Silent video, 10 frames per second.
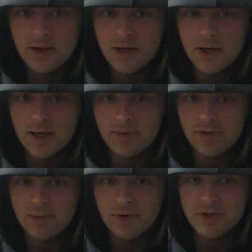
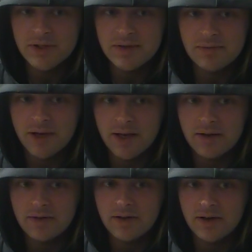So Motionless in White
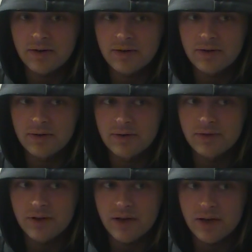has done 2 new
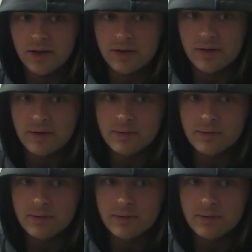songs.